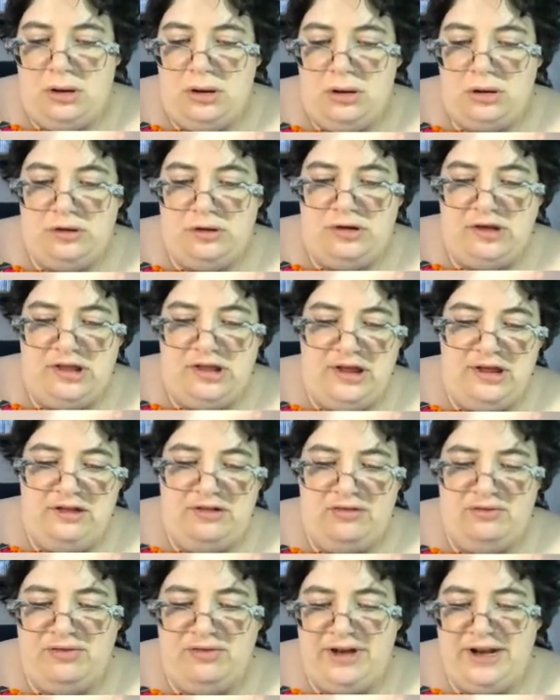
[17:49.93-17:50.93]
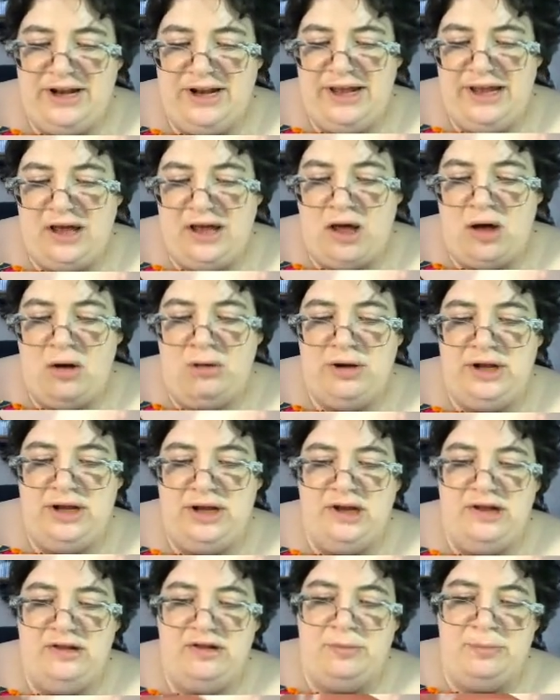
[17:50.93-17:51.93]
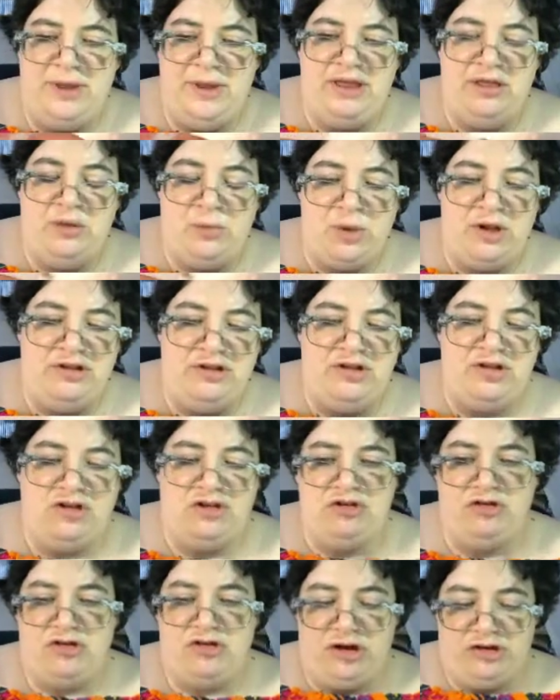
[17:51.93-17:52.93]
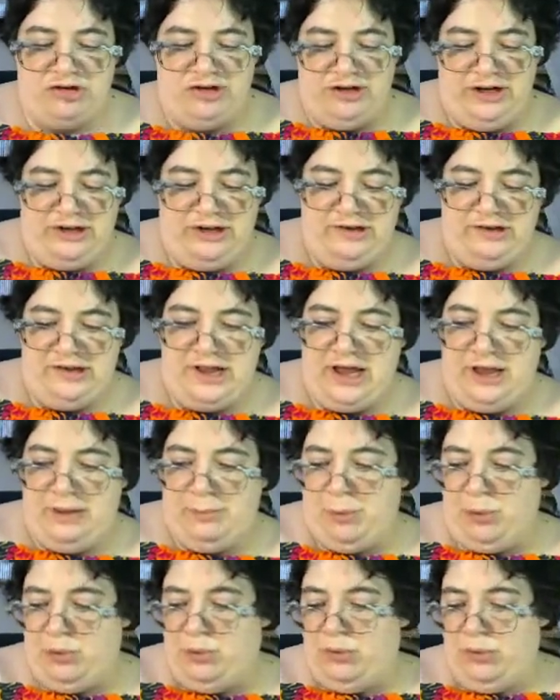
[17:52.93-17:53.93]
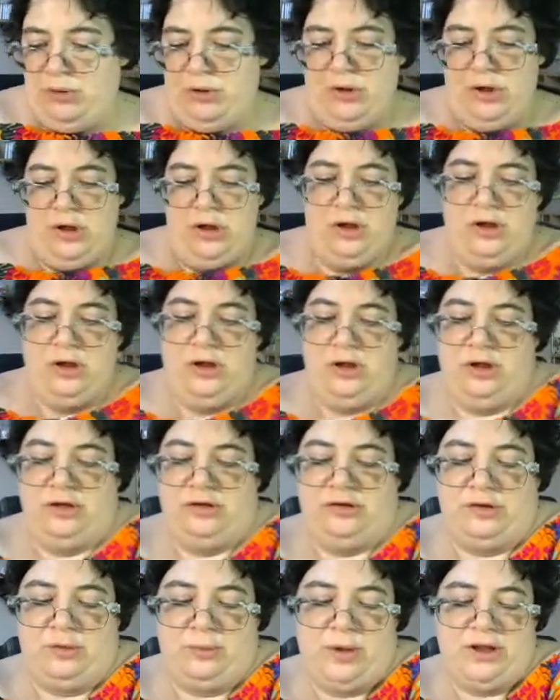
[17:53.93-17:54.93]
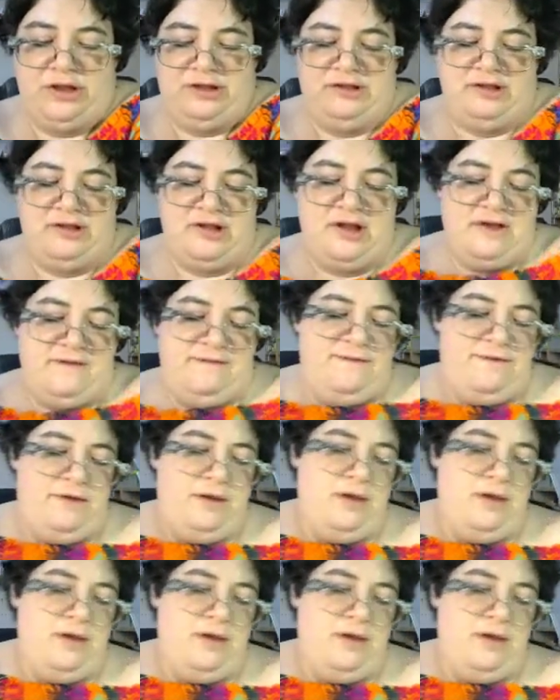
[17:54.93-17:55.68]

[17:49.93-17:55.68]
So these are really only need to be the ones that are structurally stable. So once I've